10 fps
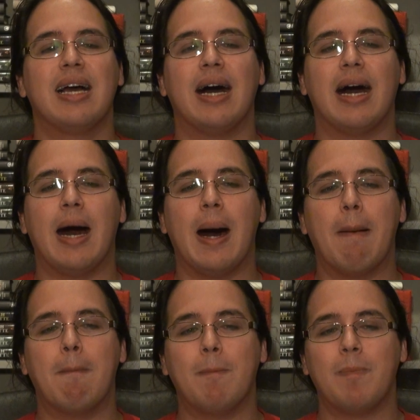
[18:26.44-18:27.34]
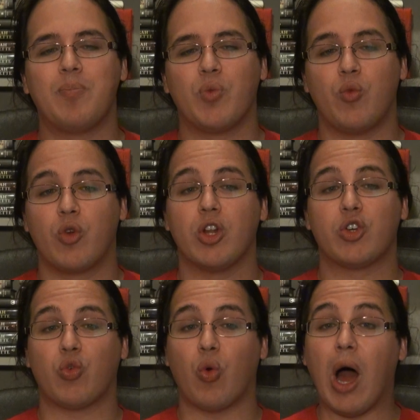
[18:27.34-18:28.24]
We're going to
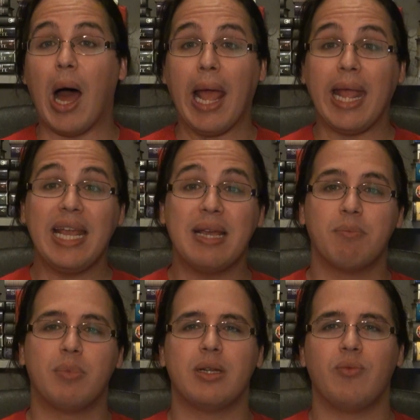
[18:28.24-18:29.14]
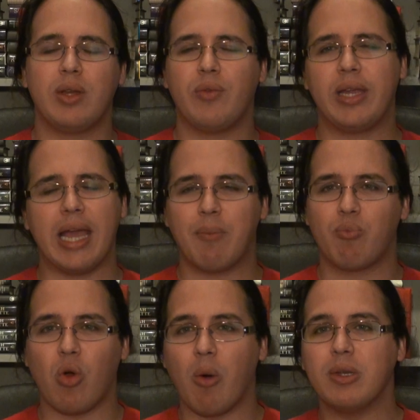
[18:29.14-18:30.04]
try, but we can't
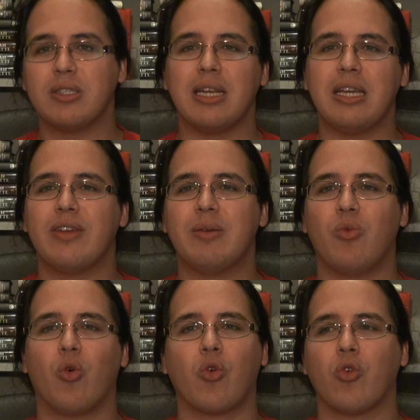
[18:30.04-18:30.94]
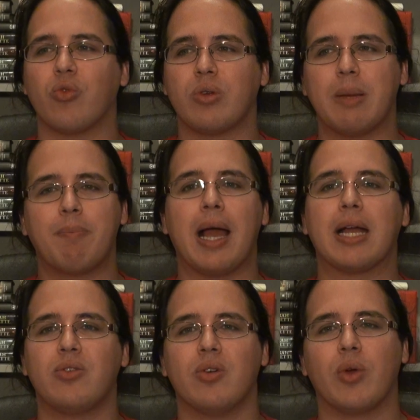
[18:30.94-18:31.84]
promise anything more or get
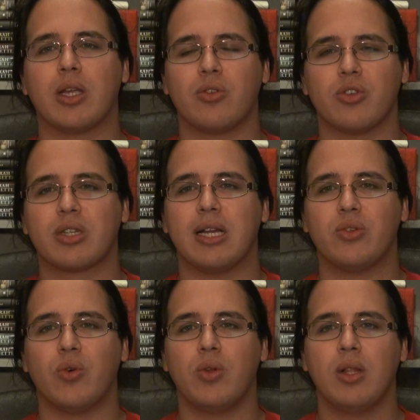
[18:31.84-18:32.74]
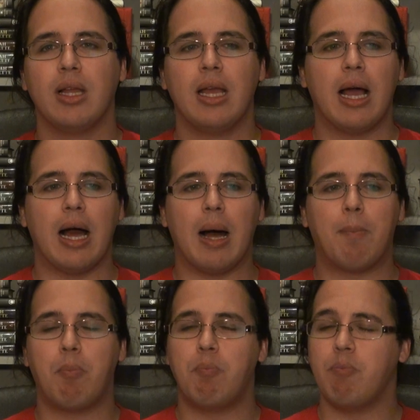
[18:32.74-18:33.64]
back to a regular schedule.
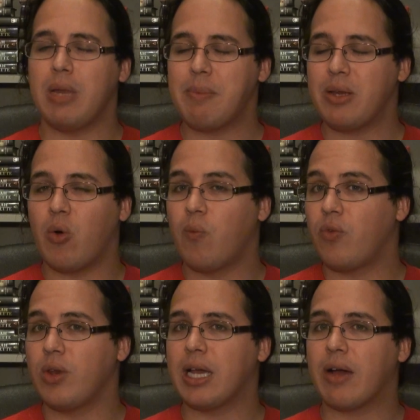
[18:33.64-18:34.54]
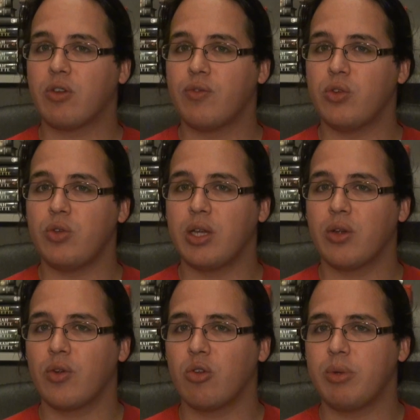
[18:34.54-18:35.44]
Maybe, hopefully, after the new
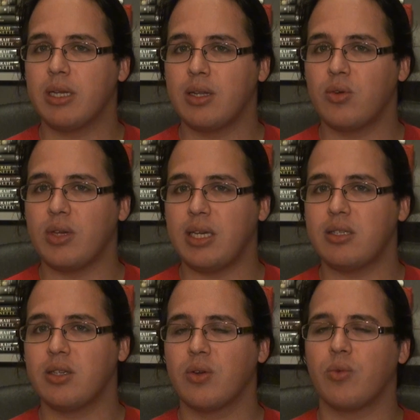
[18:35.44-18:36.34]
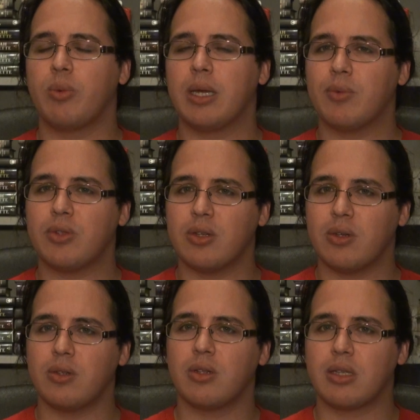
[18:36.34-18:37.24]
year, it'll be a little bit easier and we'll be able
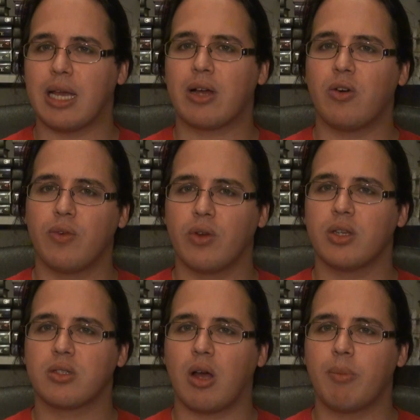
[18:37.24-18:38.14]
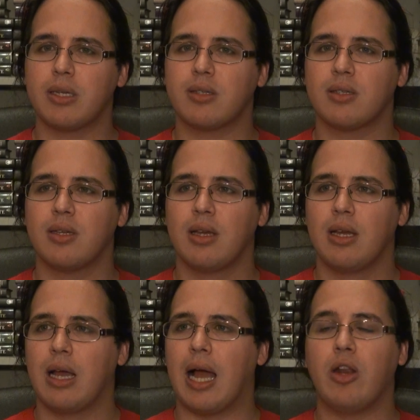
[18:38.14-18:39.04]
to tackle various topics.
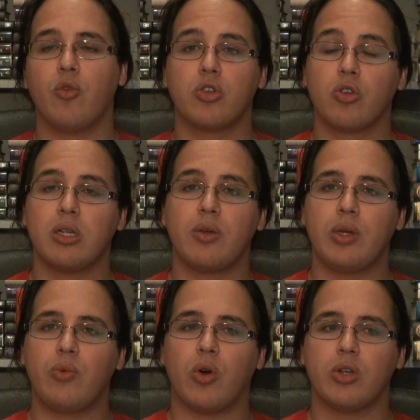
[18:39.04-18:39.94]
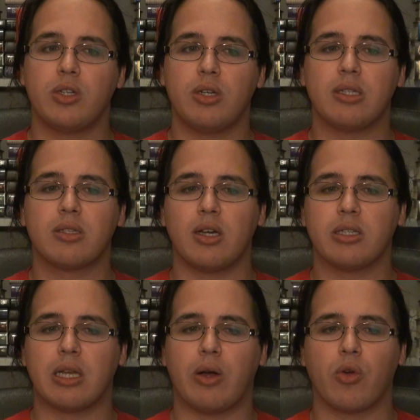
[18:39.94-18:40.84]
I know certainly we'd wanted to
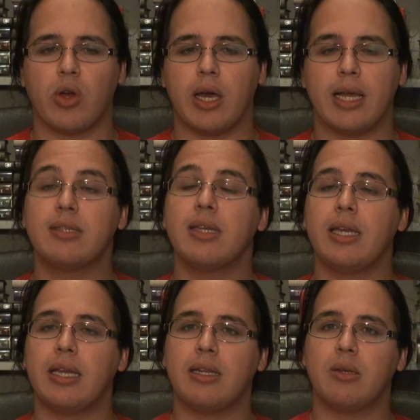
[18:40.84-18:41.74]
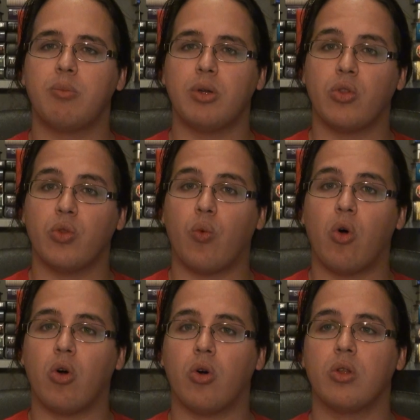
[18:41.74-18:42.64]
discuss our essay in Beyond the
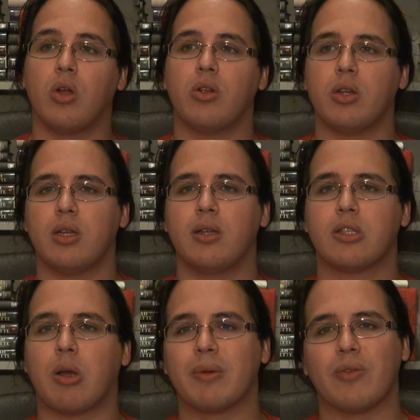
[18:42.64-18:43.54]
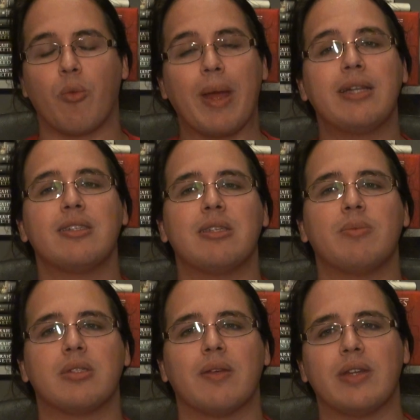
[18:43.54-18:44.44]
Wall on the topic of romanticism
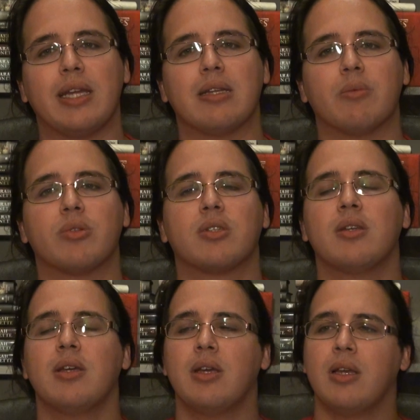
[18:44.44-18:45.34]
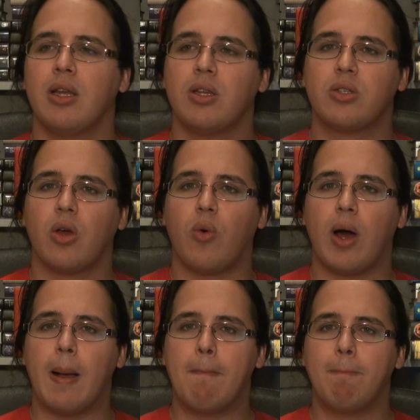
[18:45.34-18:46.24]
in the Seven Kingdoms.
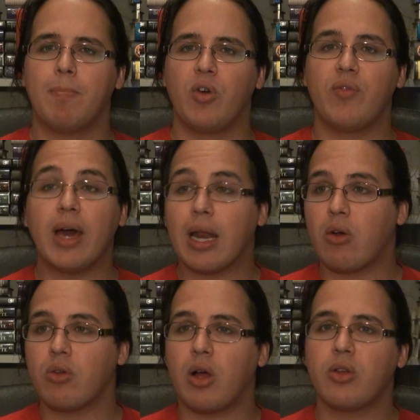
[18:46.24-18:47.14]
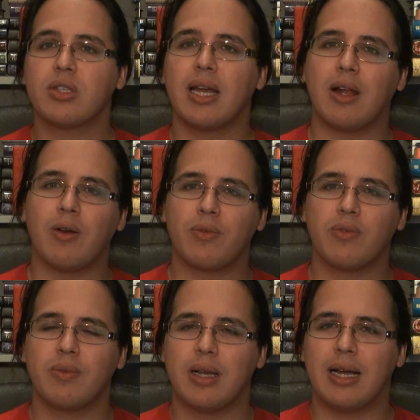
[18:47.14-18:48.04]
So with that, I'll sign off.
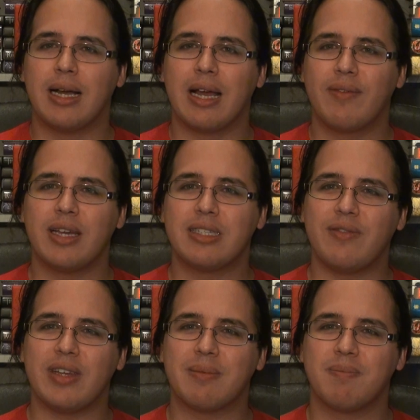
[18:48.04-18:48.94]
Have a nice evening.